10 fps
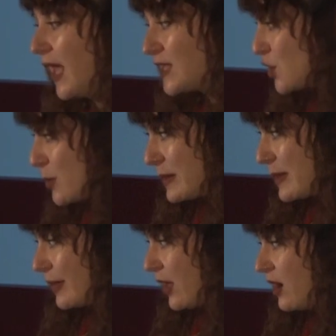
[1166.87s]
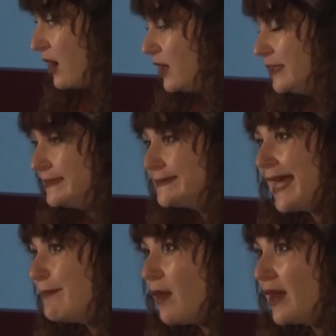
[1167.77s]
as so many people are,
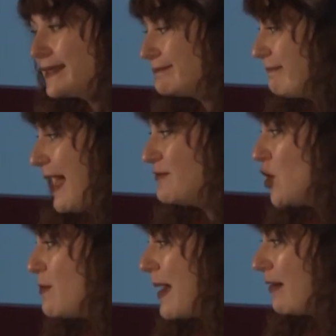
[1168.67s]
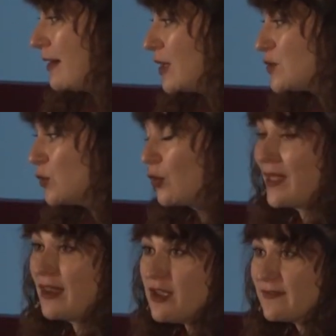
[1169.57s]
that might have no bearing at all on
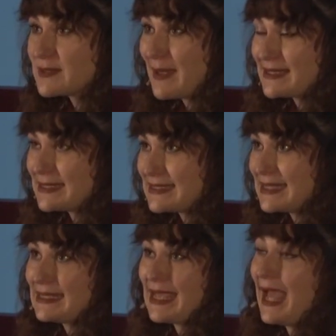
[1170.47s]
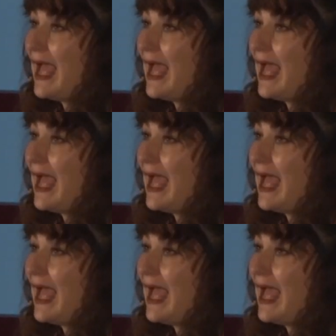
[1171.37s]
their life expectancy